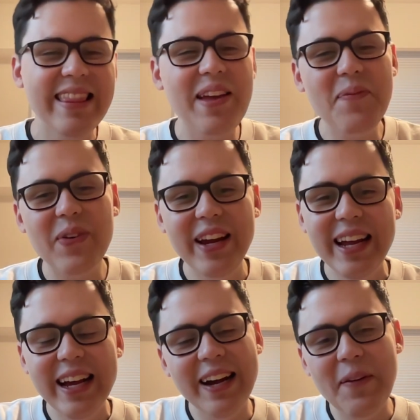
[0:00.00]
they
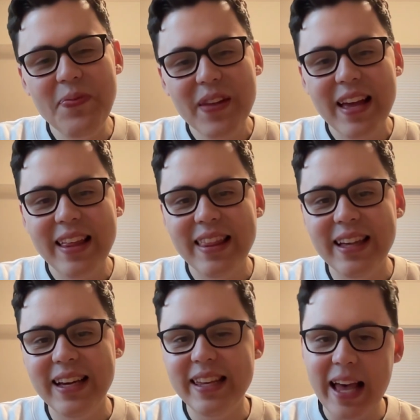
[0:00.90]
bring
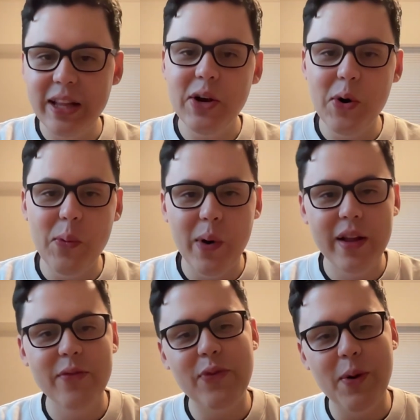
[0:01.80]
the yellow
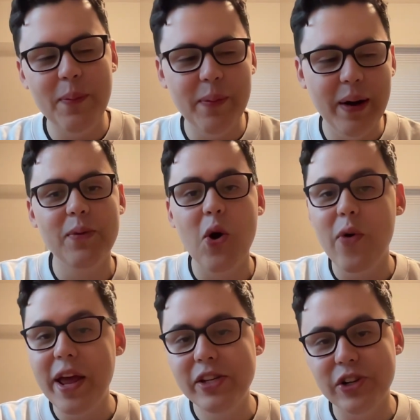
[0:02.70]
one from Go
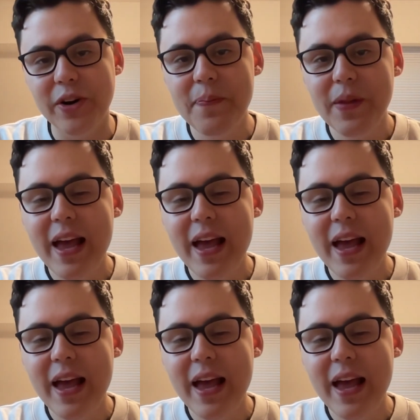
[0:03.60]
Ranger